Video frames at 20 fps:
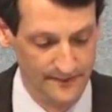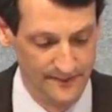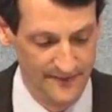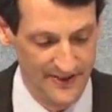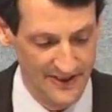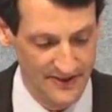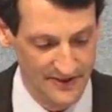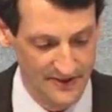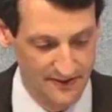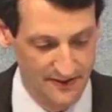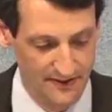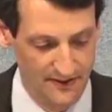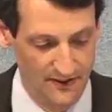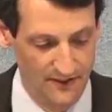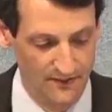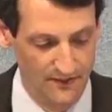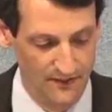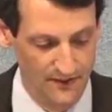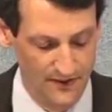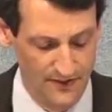That's
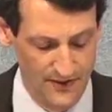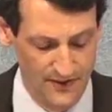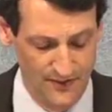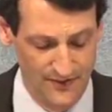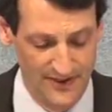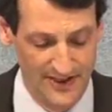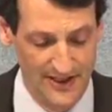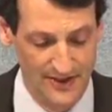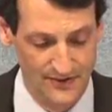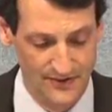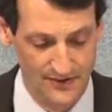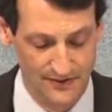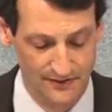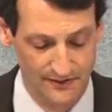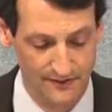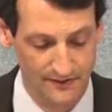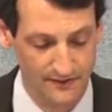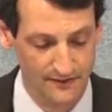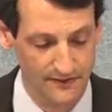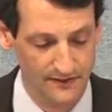over
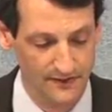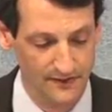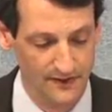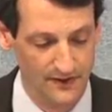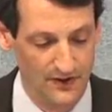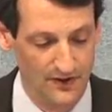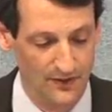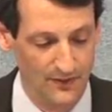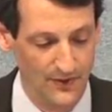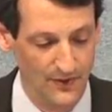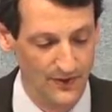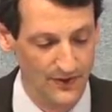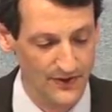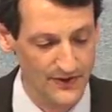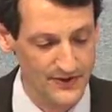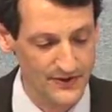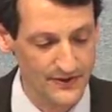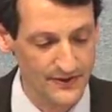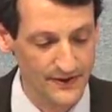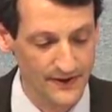2,000
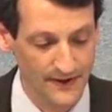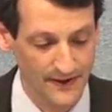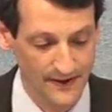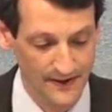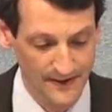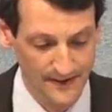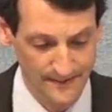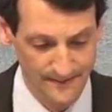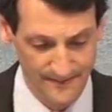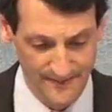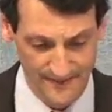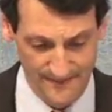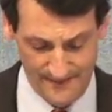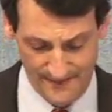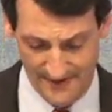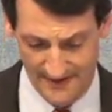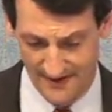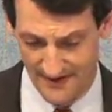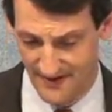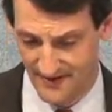homeowners.
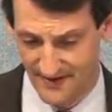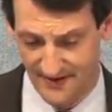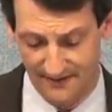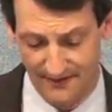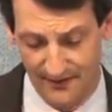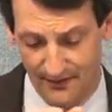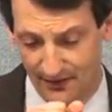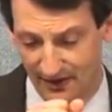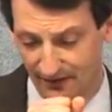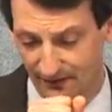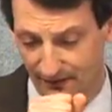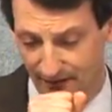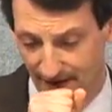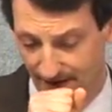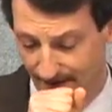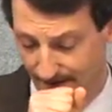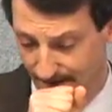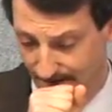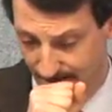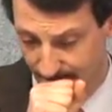And this is everywhere
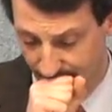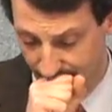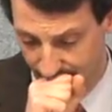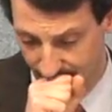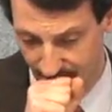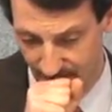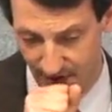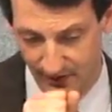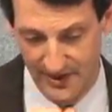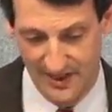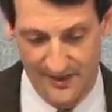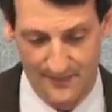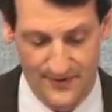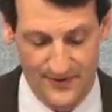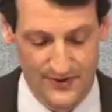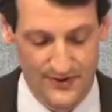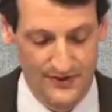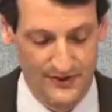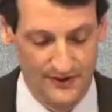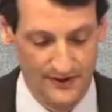from New
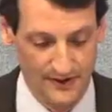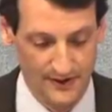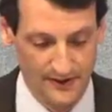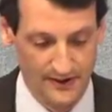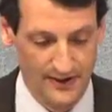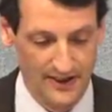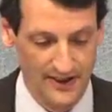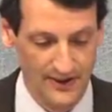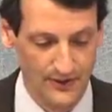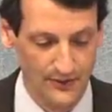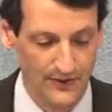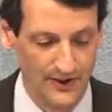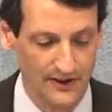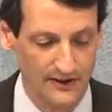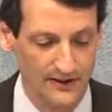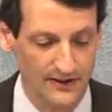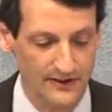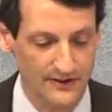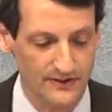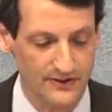Hampshire and New
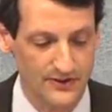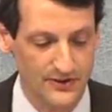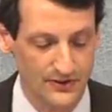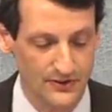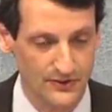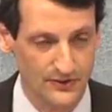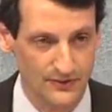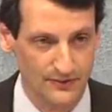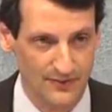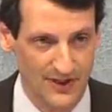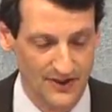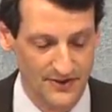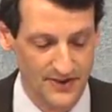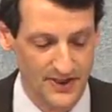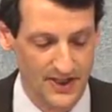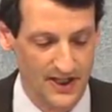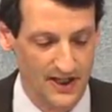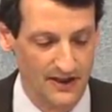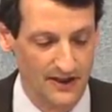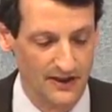England to
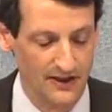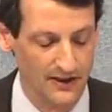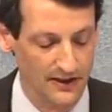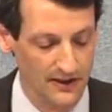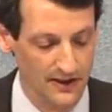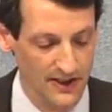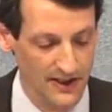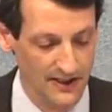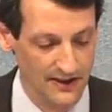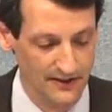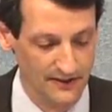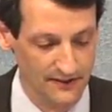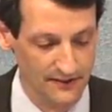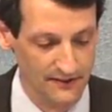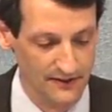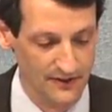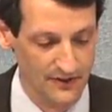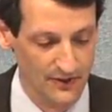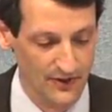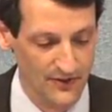Montana and
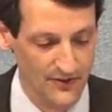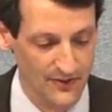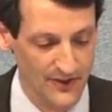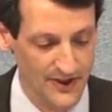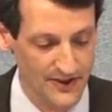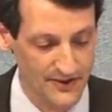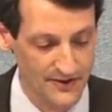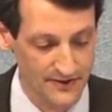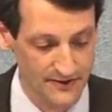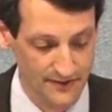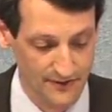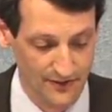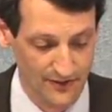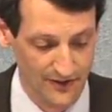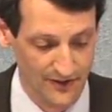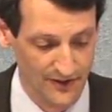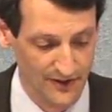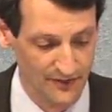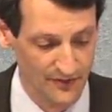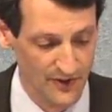the Northwest,
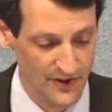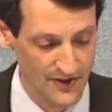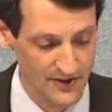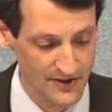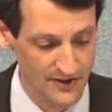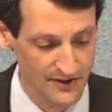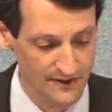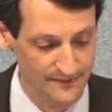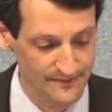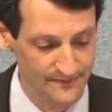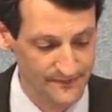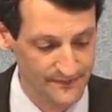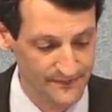Oregon and Washington.